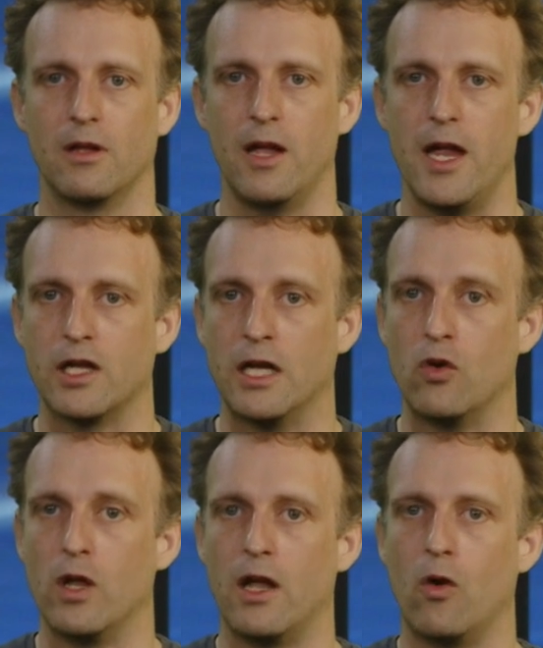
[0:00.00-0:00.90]
It can
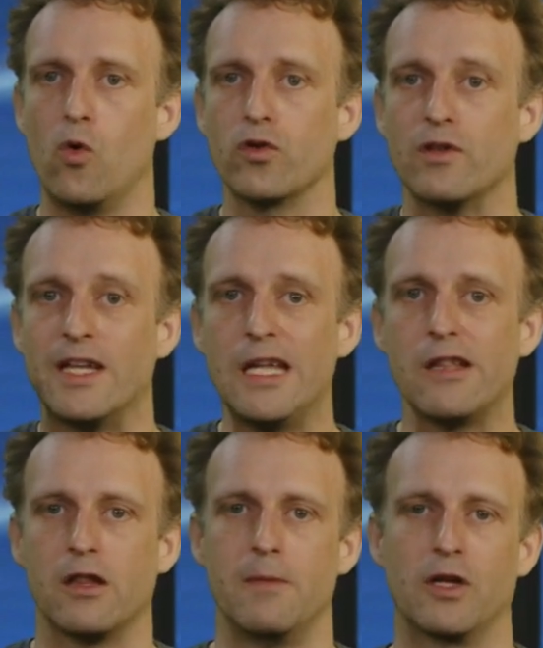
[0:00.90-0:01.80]
also
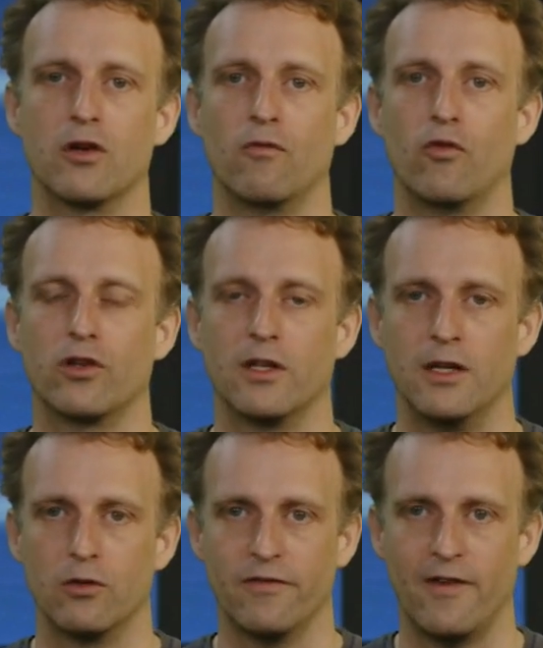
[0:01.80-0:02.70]
easily be converted
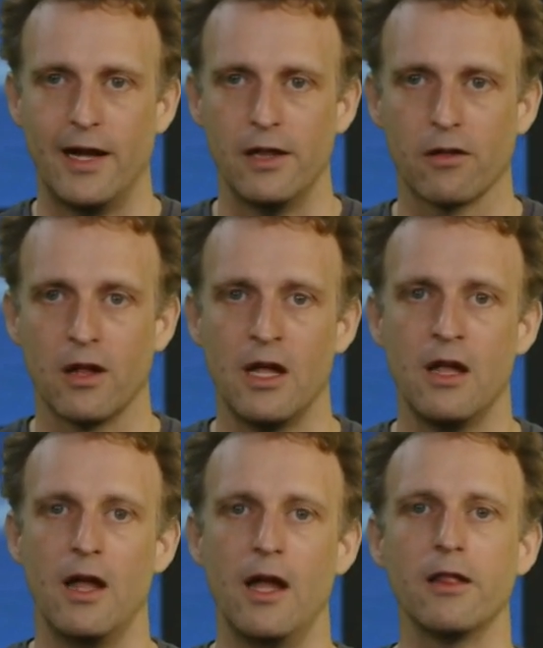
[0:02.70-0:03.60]
into files,
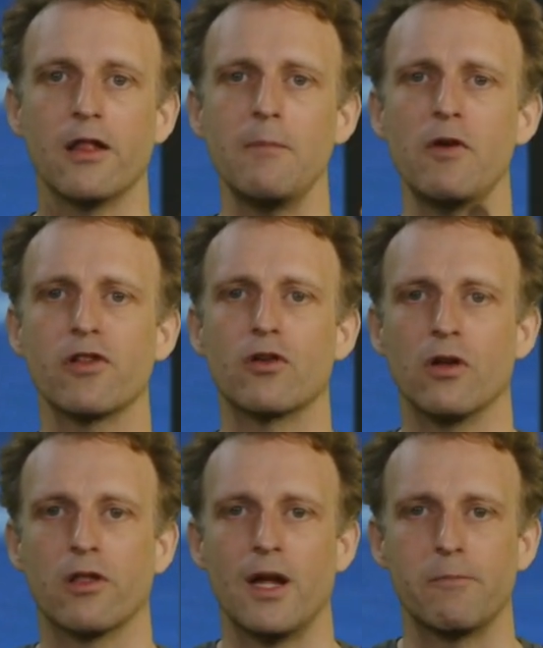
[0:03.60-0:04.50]
and some of the
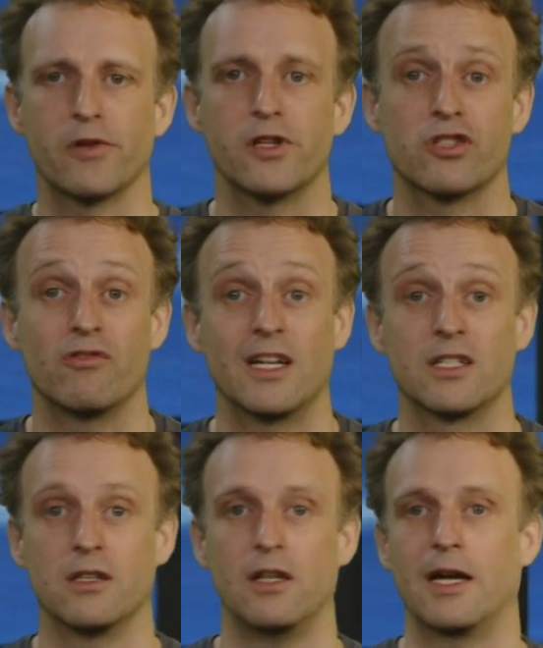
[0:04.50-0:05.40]
conceptual
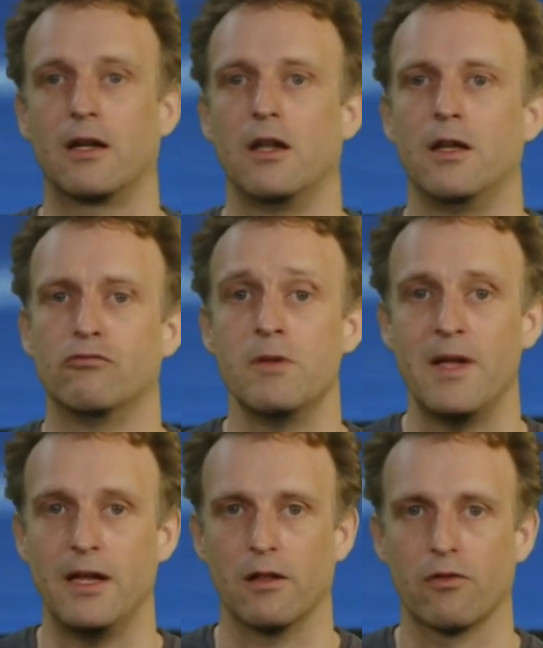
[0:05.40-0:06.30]
structure luckily
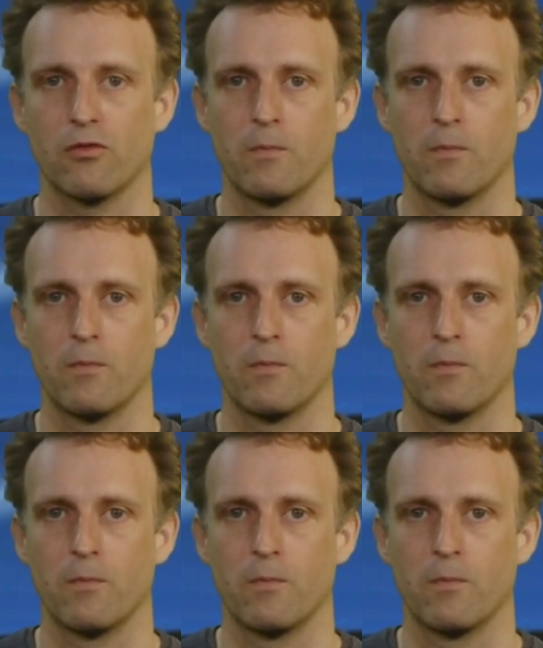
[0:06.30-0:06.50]
remains.